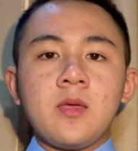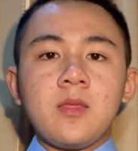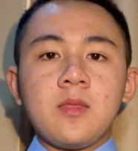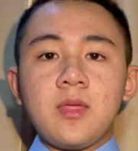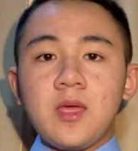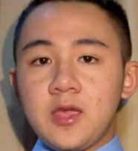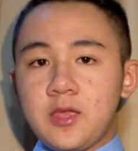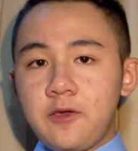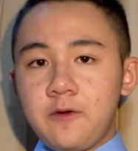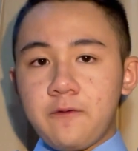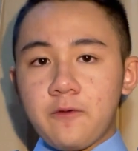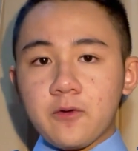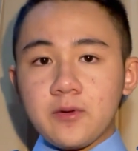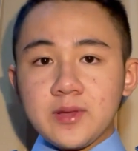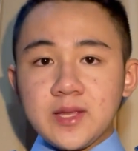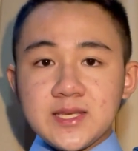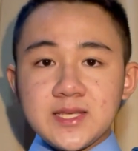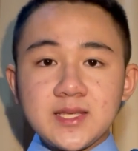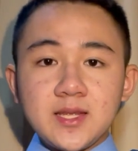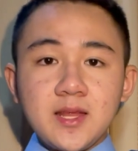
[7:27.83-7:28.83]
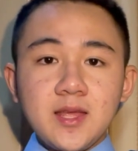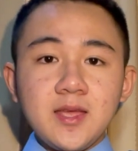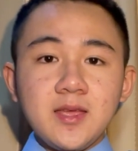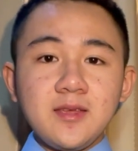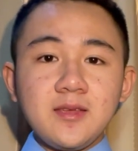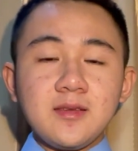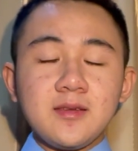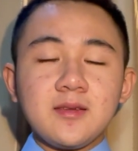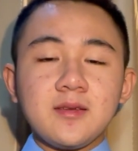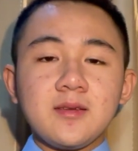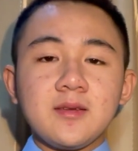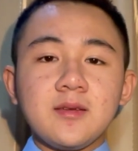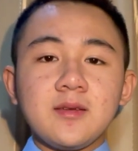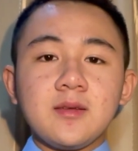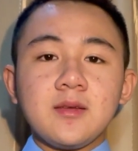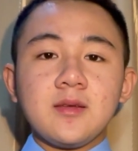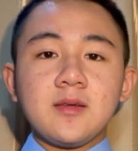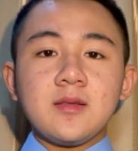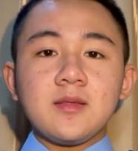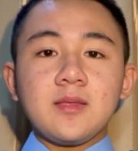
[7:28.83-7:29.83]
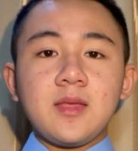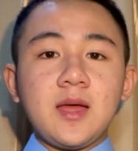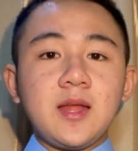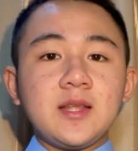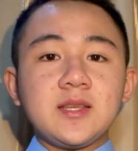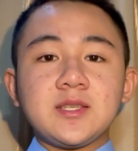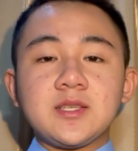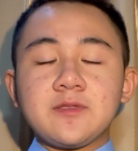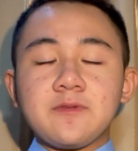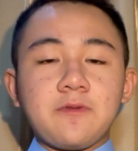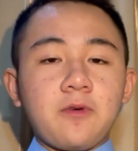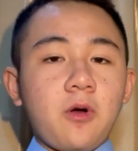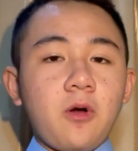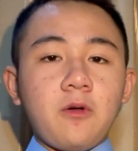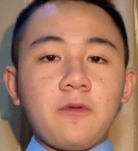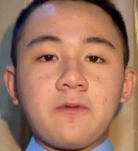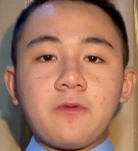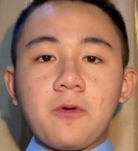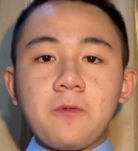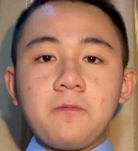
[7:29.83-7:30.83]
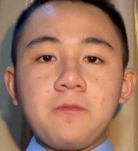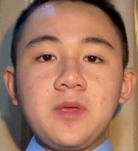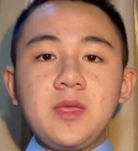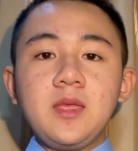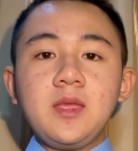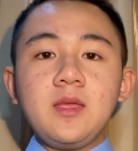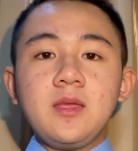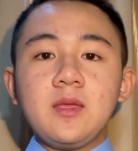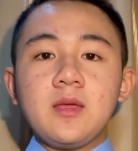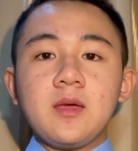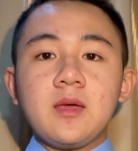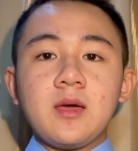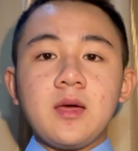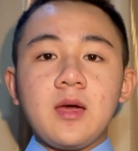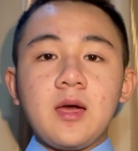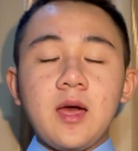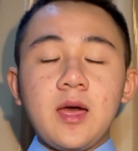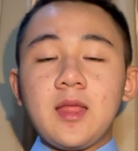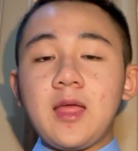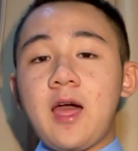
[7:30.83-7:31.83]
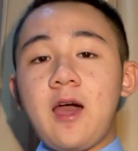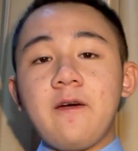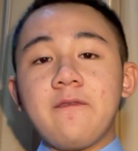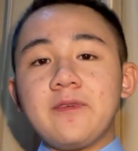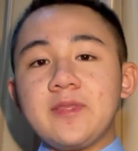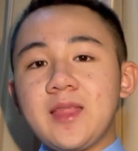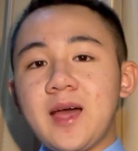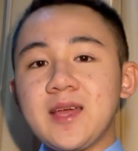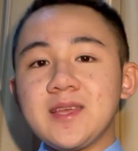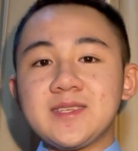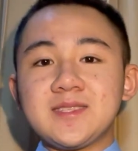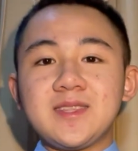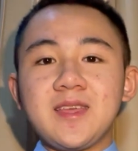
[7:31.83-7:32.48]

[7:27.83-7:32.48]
Thank you for listening. That is all from me, and have a nice